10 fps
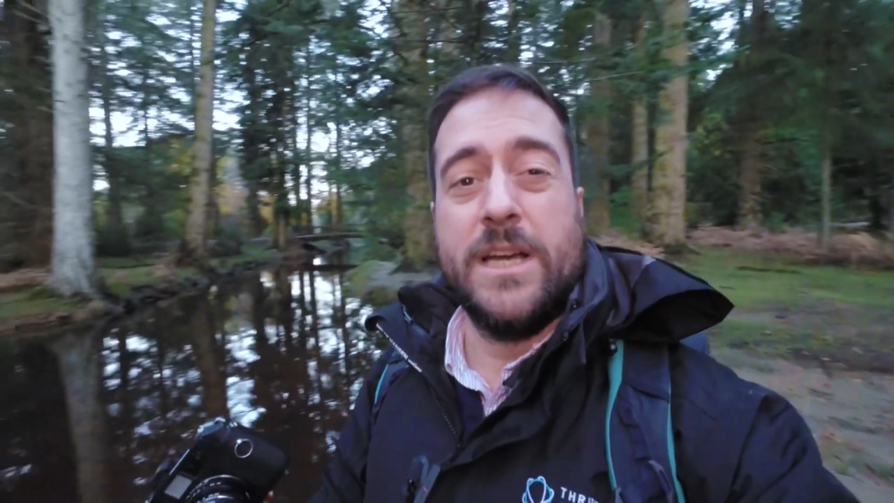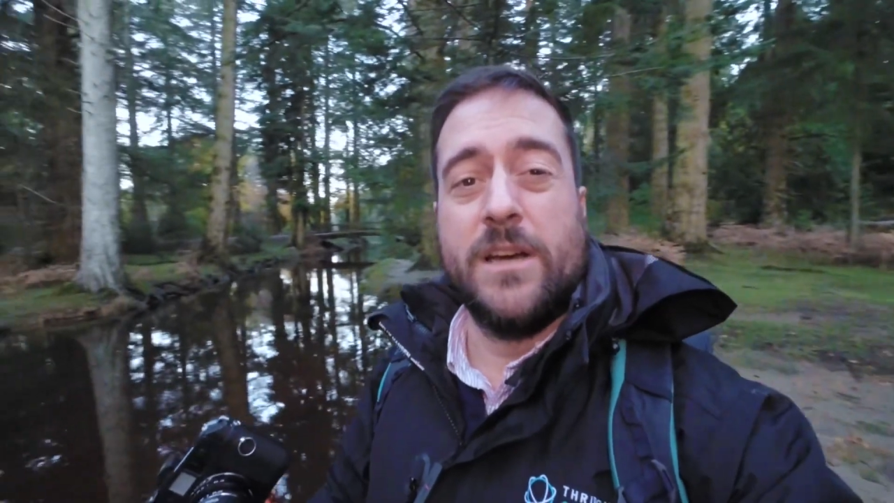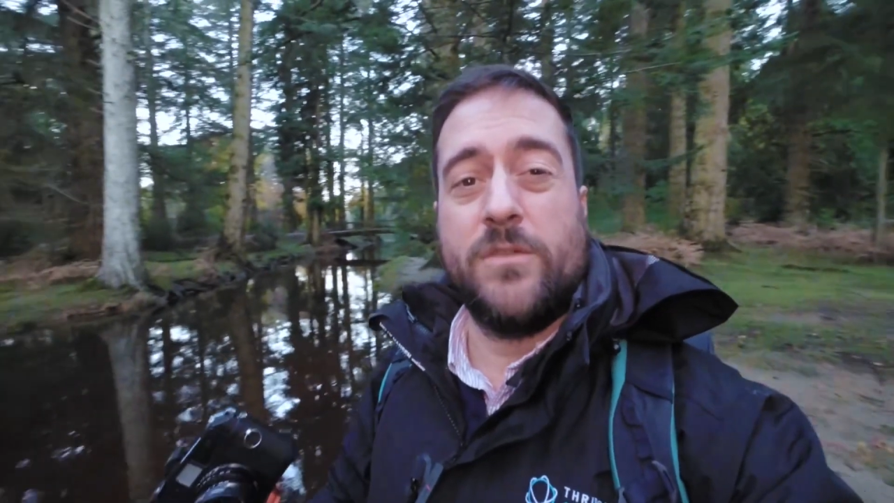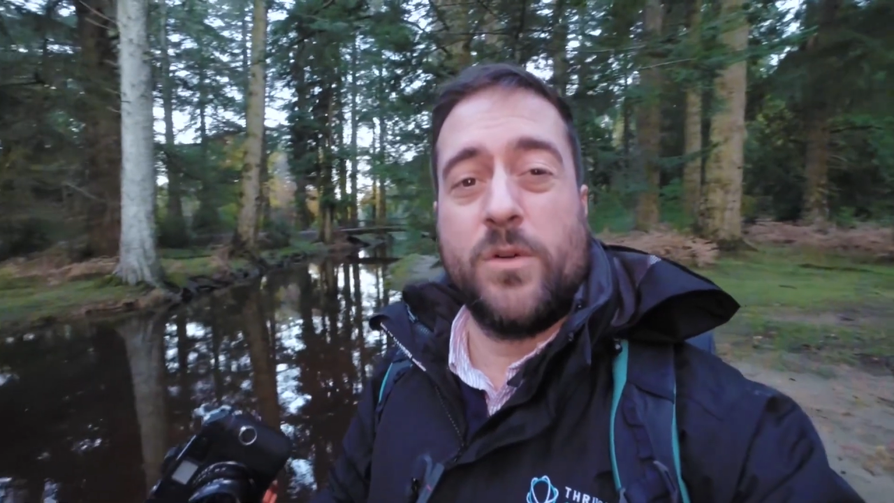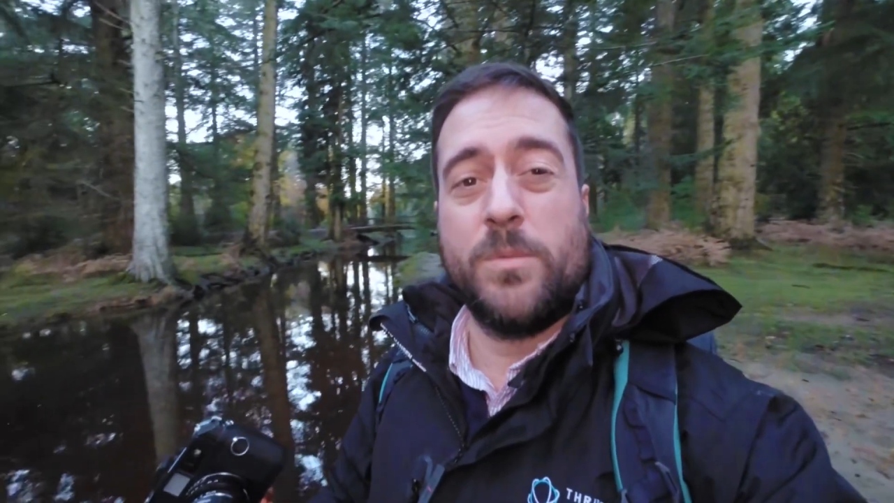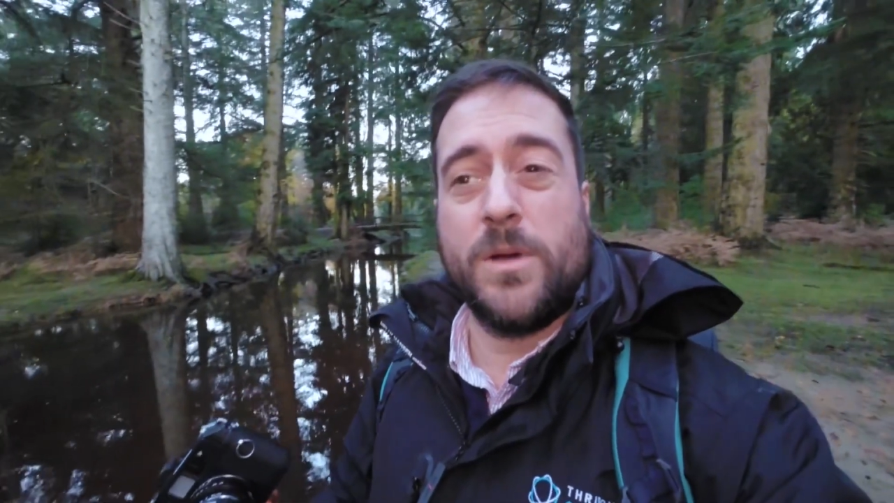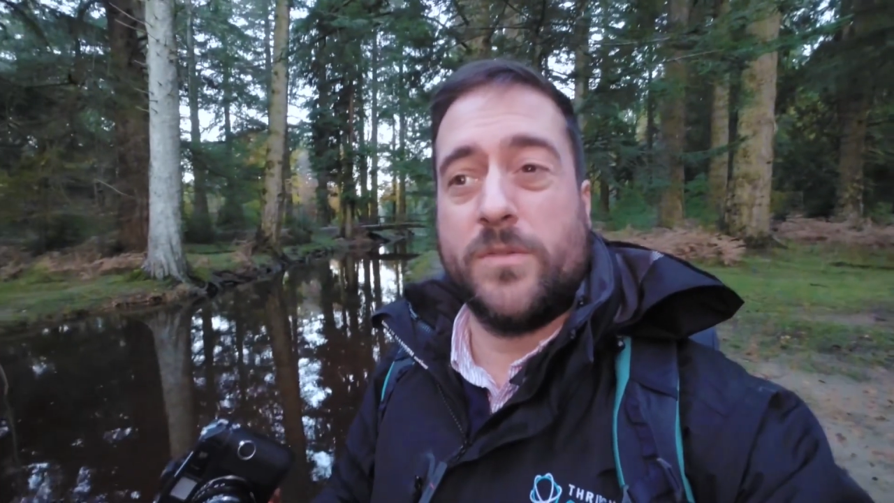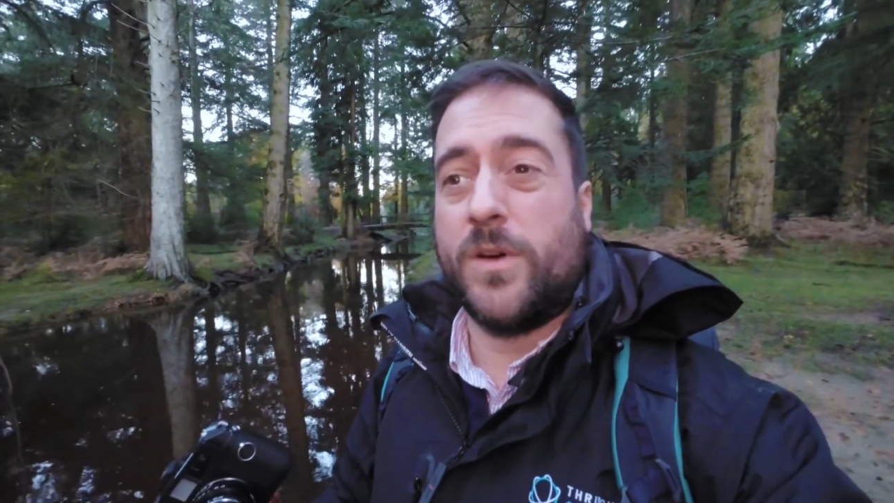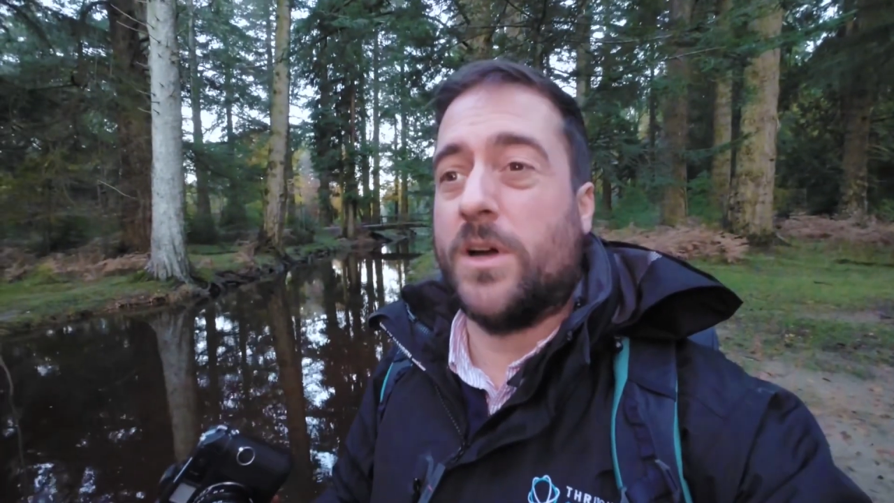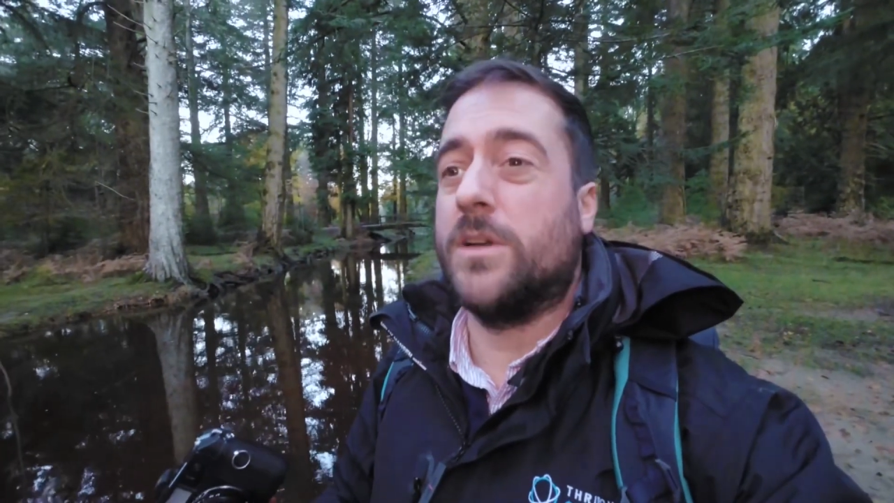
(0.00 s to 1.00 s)
of
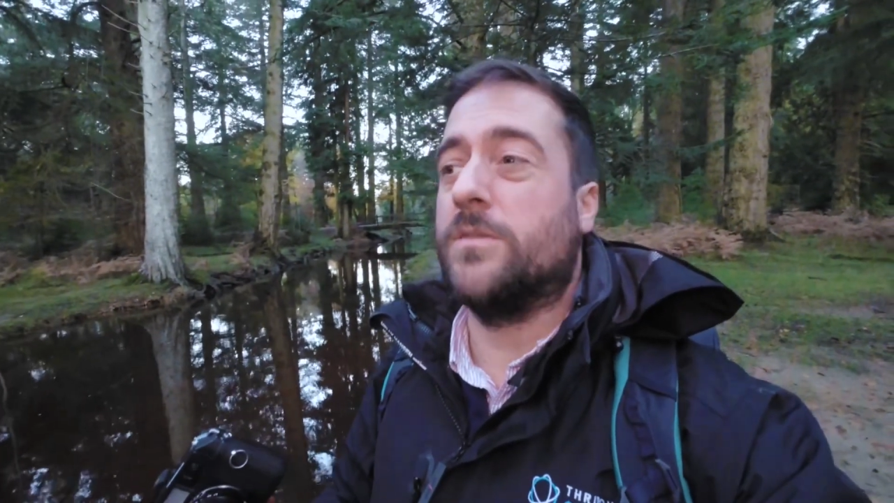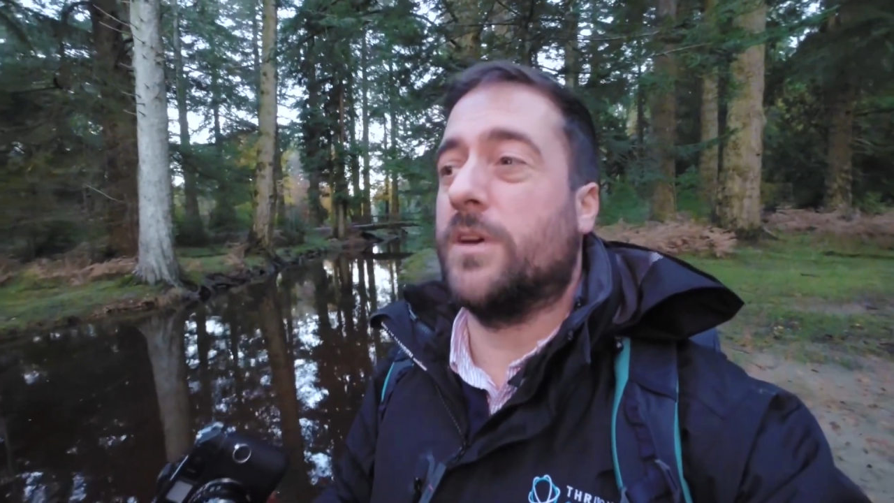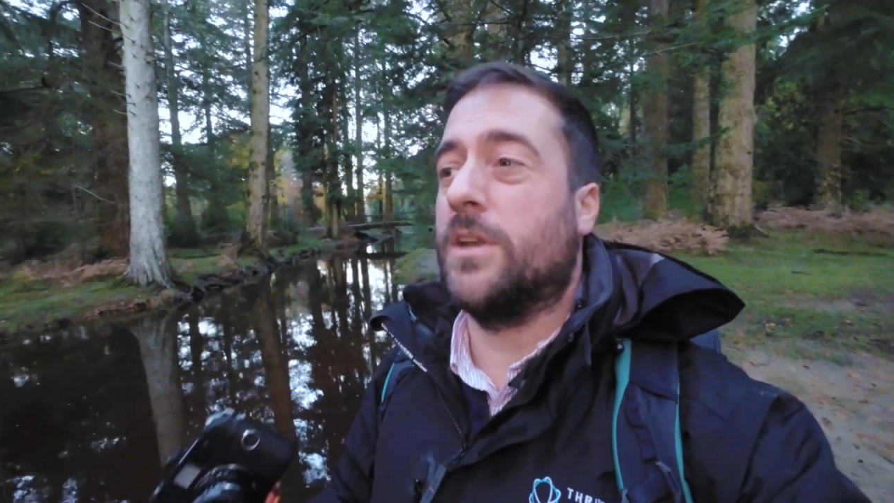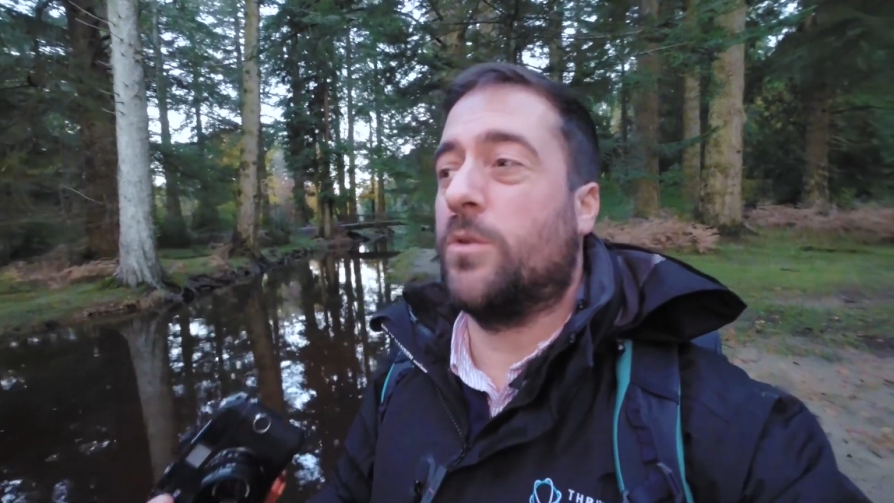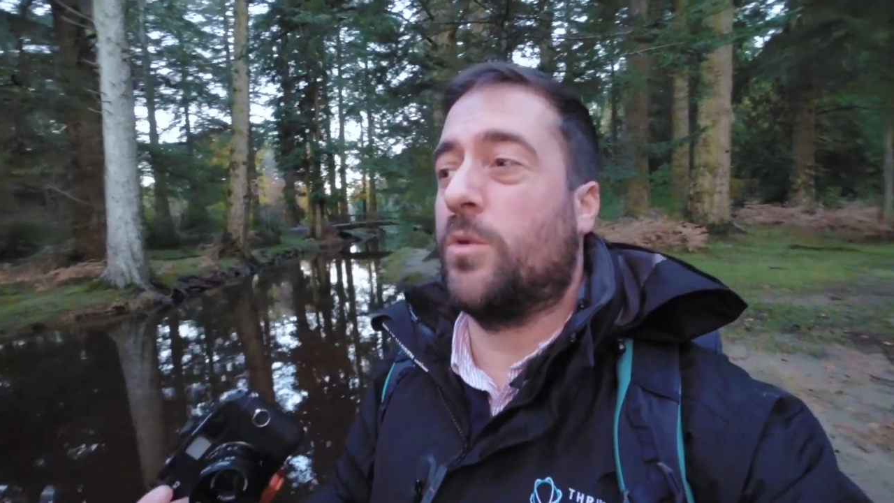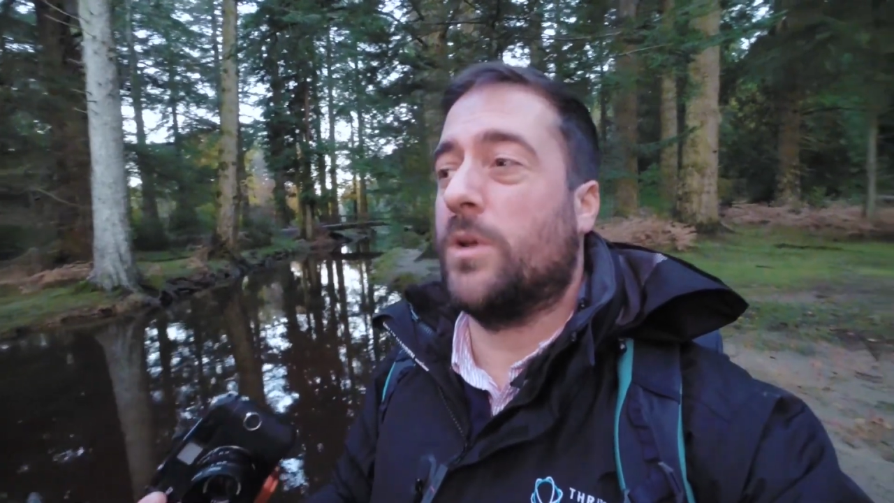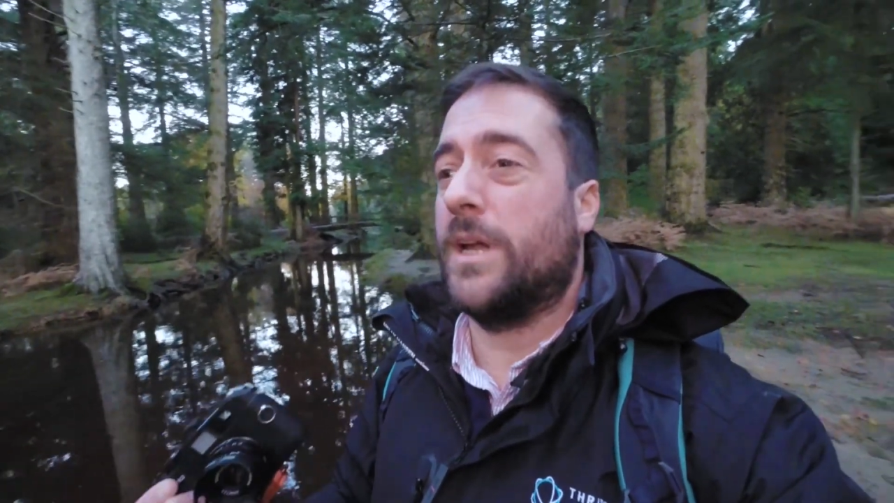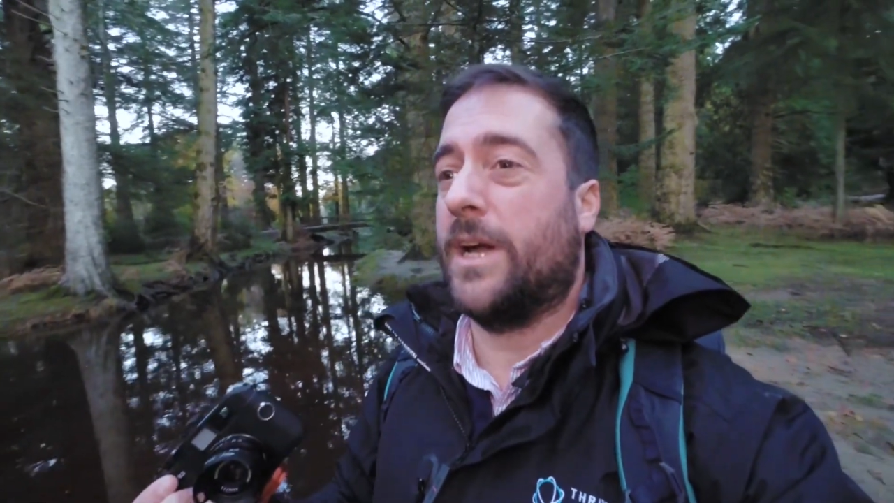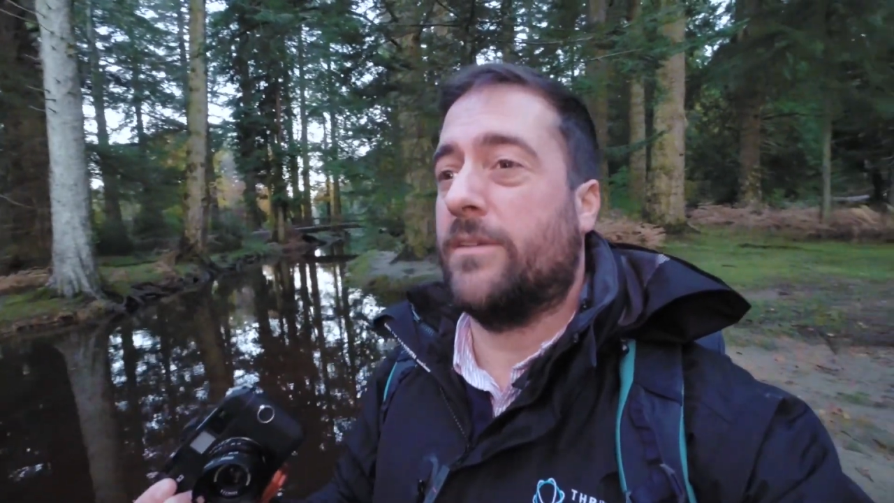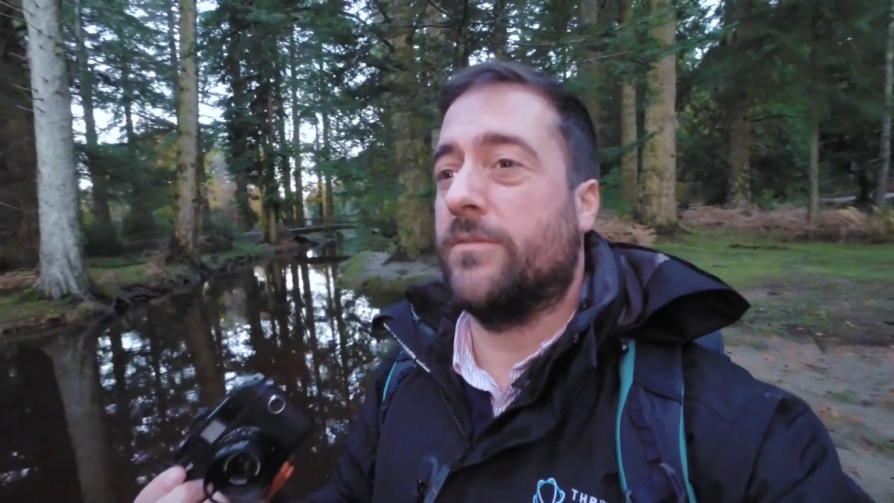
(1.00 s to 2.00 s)
4x5 and all I
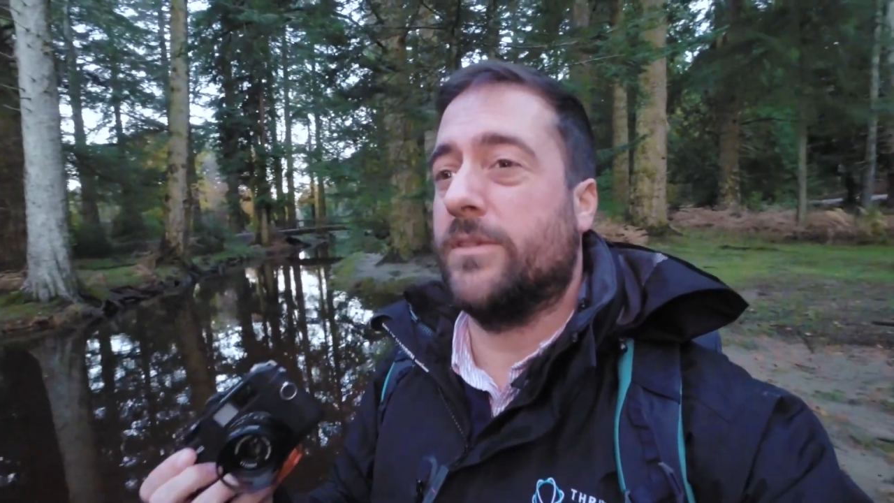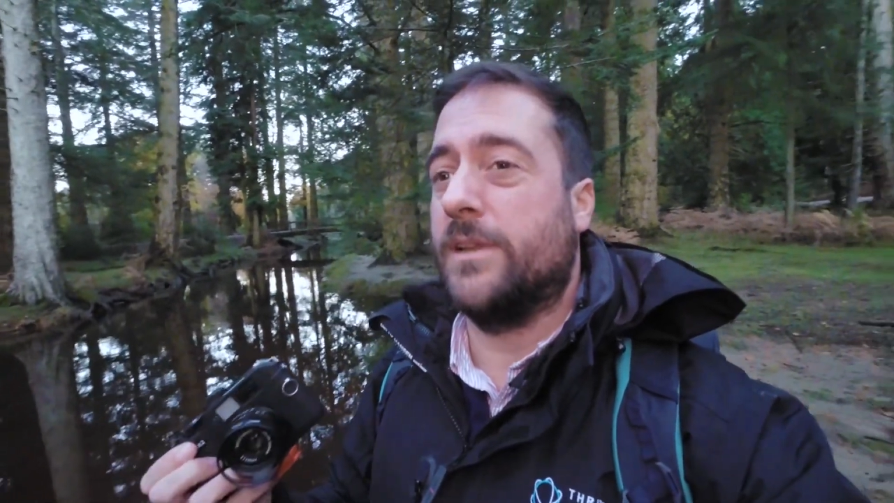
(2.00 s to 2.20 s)
have